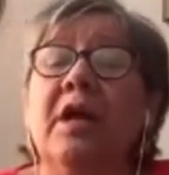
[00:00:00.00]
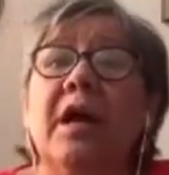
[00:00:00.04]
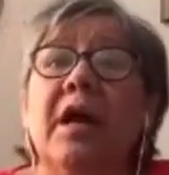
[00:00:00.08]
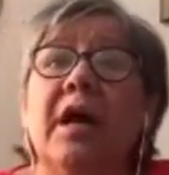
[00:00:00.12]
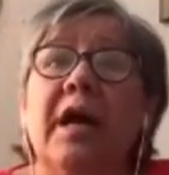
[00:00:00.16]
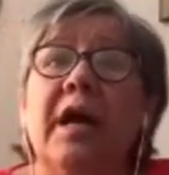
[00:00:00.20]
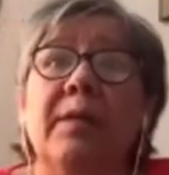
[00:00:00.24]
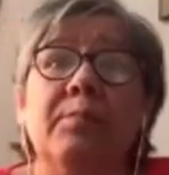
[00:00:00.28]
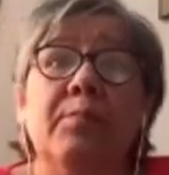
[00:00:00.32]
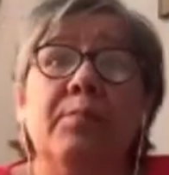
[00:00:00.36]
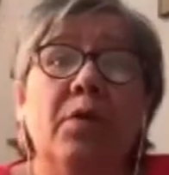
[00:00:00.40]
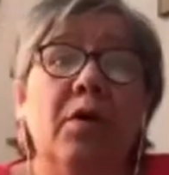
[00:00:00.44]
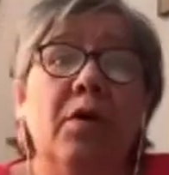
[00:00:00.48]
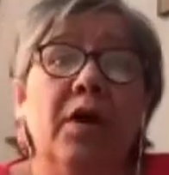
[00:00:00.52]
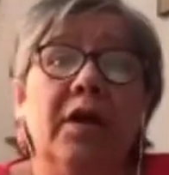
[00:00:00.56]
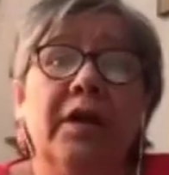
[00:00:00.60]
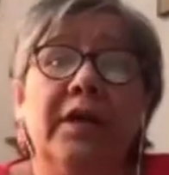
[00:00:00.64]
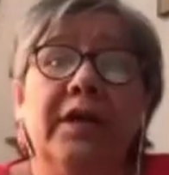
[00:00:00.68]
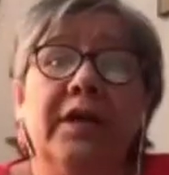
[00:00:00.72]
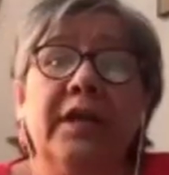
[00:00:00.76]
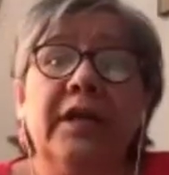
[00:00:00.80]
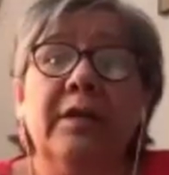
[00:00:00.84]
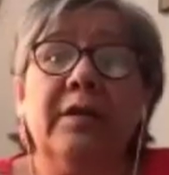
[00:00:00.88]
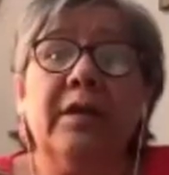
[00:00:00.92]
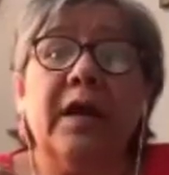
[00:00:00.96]
I bought
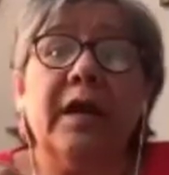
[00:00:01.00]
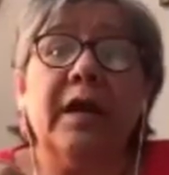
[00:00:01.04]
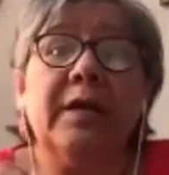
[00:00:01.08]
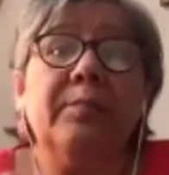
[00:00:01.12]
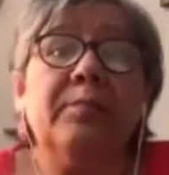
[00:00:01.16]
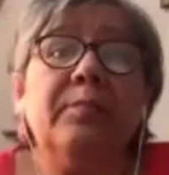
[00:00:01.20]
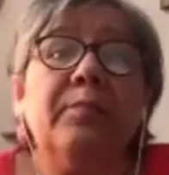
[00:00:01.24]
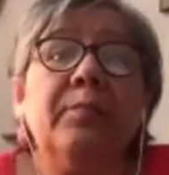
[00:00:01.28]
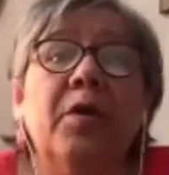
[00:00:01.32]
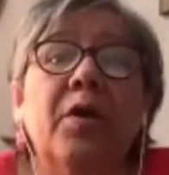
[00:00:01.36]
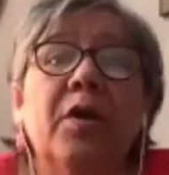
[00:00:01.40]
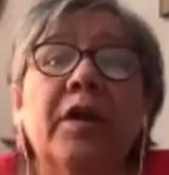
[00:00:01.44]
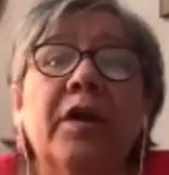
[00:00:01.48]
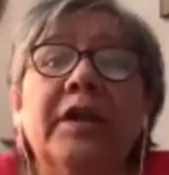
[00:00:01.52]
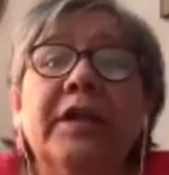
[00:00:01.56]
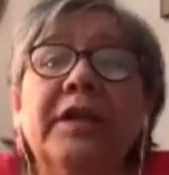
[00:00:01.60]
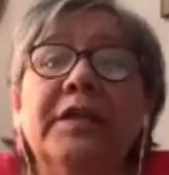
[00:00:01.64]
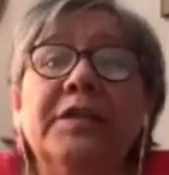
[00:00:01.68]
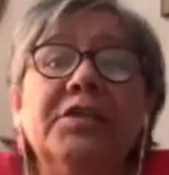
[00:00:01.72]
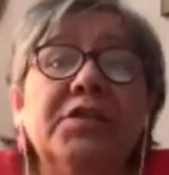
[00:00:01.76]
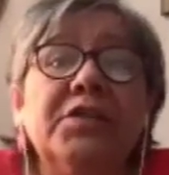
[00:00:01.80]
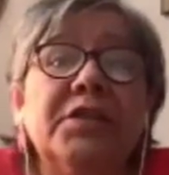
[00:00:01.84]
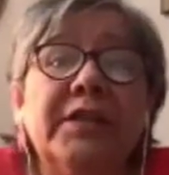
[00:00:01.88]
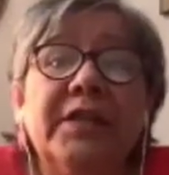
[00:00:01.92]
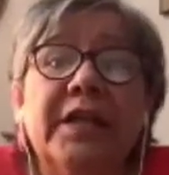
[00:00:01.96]

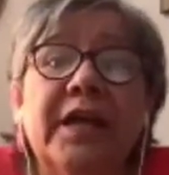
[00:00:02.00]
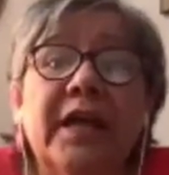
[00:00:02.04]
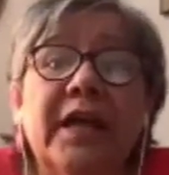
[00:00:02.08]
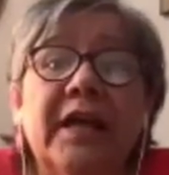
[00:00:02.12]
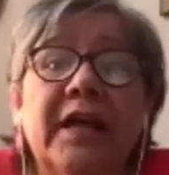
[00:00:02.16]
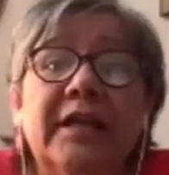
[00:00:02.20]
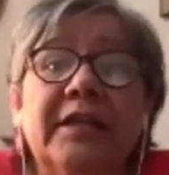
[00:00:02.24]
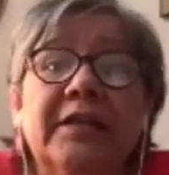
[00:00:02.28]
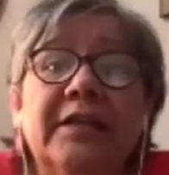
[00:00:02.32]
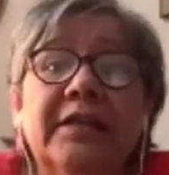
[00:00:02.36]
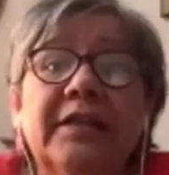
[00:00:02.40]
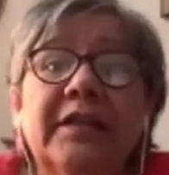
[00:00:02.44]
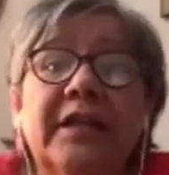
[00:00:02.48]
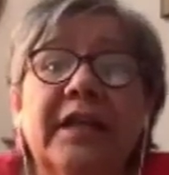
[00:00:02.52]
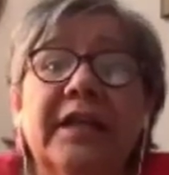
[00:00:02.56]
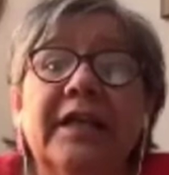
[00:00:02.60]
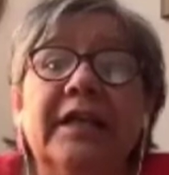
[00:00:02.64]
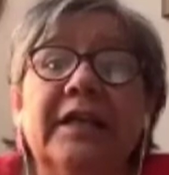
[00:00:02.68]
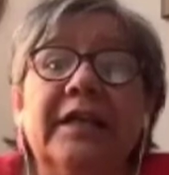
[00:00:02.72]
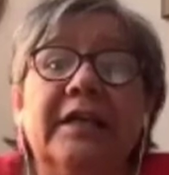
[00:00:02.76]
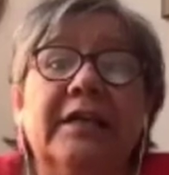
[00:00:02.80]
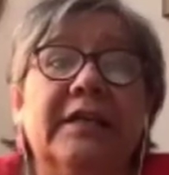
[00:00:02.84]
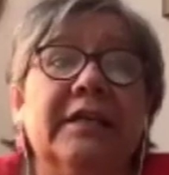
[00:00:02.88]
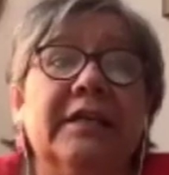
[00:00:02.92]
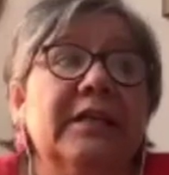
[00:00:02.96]
into that, like,
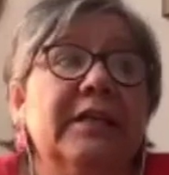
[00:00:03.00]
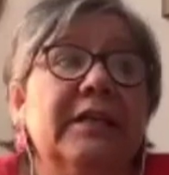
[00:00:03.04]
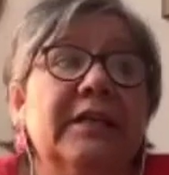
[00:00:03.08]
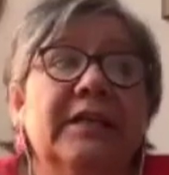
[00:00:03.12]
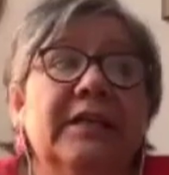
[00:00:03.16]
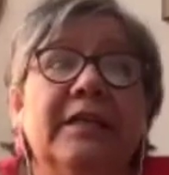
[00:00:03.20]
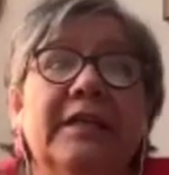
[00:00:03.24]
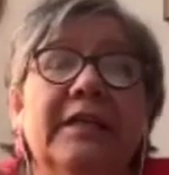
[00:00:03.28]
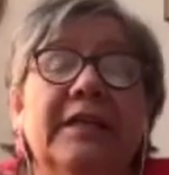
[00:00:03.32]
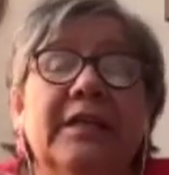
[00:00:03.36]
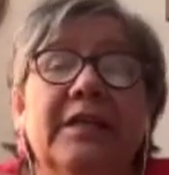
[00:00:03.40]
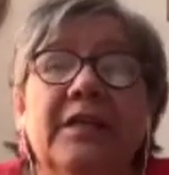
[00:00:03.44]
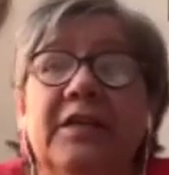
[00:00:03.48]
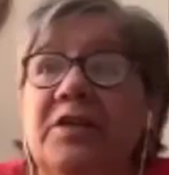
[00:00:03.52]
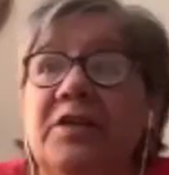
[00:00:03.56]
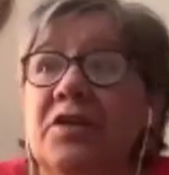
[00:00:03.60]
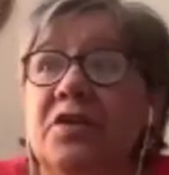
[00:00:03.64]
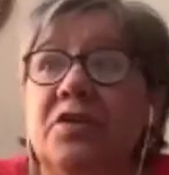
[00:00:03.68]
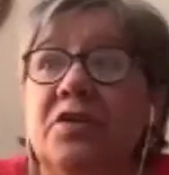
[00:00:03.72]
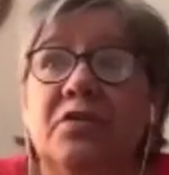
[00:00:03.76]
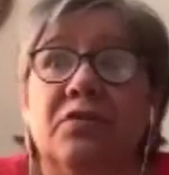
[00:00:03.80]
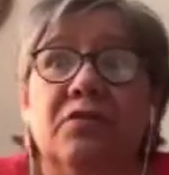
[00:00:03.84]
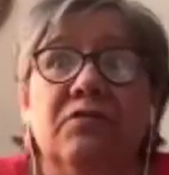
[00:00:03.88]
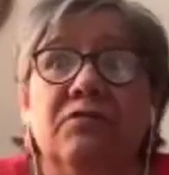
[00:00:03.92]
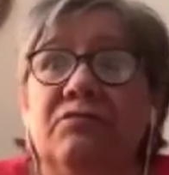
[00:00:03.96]
you
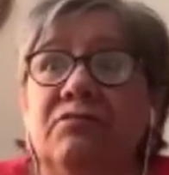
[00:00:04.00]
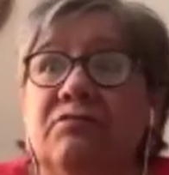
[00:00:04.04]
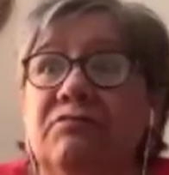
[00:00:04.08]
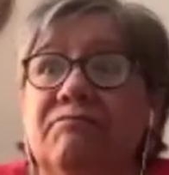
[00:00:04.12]
know,